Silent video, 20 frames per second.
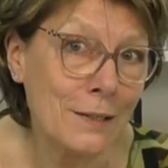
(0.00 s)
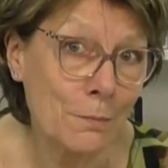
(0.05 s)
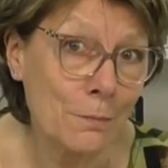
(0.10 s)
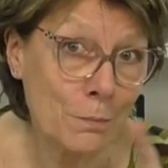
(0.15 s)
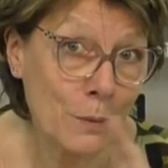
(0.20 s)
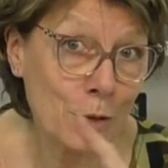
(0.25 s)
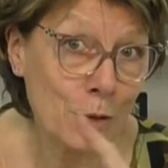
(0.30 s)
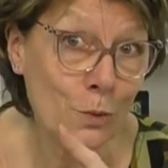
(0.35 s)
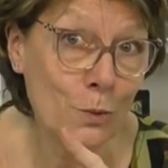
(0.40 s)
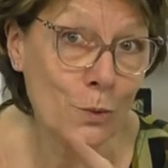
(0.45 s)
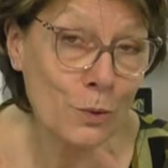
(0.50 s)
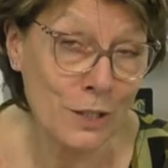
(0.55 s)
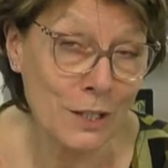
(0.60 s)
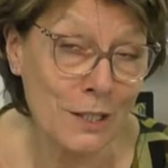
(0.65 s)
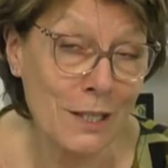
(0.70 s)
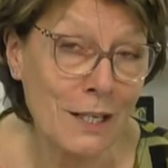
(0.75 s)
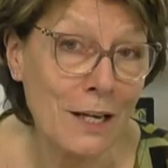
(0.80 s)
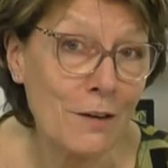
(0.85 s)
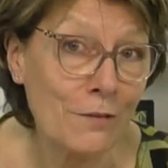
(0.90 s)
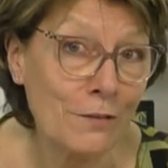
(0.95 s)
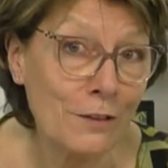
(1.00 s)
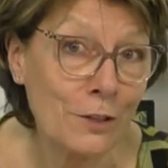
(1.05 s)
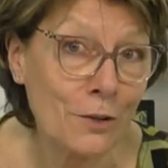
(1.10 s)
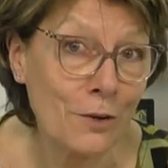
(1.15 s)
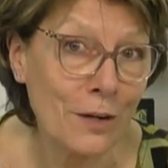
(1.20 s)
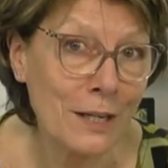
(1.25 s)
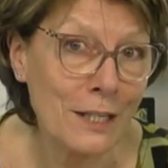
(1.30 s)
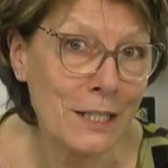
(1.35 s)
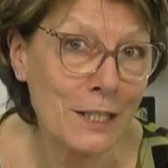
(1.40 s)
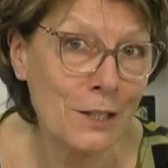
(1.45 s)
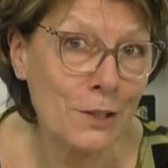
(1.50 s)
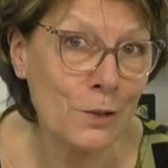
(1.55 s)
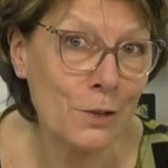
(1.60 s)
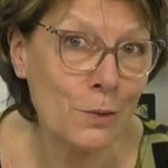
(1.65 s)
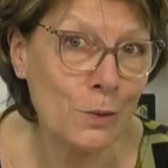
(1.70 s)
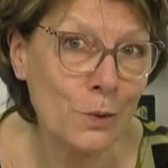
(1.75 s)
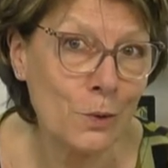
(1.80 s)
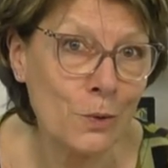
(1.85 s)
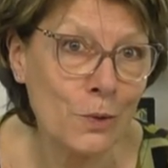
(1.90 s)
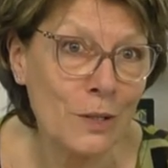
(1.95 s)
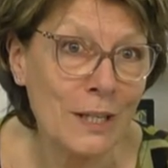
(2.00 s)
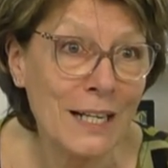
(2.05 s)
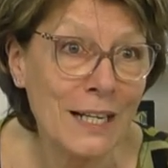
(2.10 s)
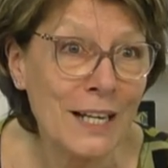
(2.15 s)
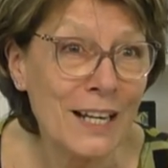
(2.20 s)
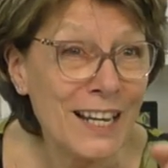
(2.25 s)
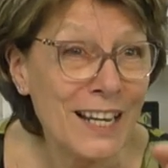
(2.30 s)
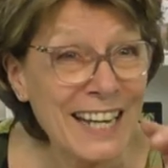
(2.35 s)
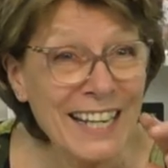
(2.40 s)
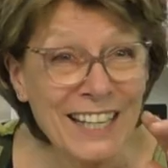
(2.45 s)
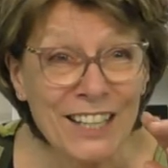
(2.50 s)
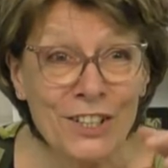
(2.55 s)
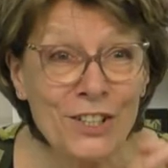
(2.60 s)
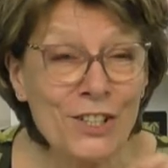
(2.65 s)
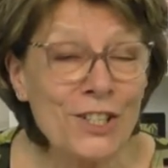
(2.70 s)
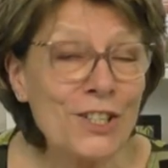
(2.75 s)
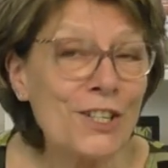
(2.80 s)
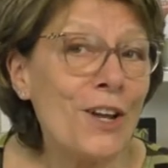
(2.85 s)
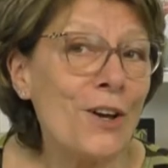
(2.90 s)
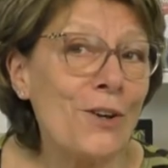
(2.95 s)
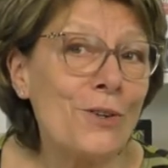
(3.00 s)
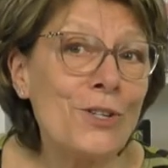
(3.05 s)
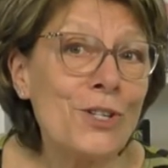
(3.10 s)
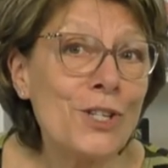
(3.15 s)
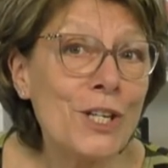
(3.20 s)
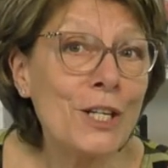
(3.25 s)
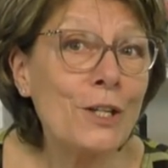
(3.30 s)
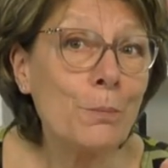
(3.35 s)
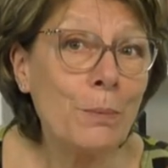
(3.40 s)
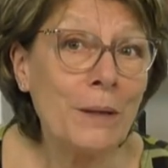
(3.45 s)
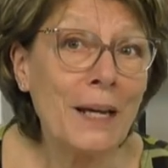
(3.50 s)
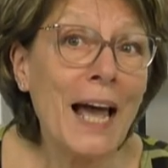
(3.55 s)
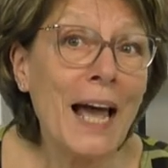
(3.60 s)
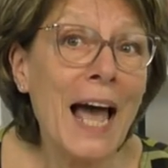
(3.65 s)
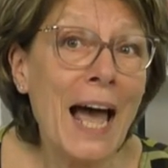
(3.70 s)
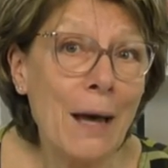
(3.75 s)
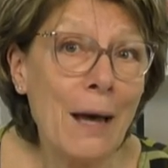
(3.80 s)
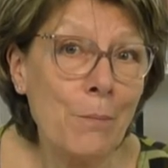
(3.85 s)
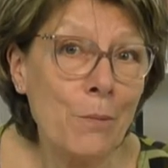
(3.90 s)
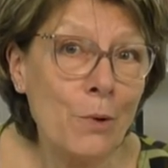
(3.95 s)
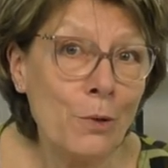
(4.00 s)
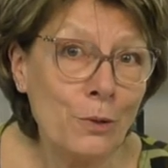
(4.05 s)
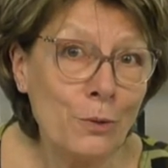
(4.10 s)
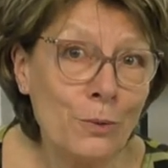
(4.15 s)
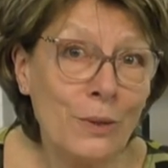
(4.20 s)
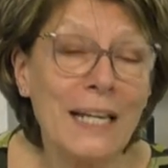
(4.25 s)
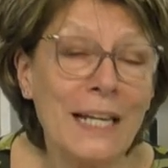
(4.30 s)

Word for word: my daughter, lovely Grace in New York, do you know she could be a hat model?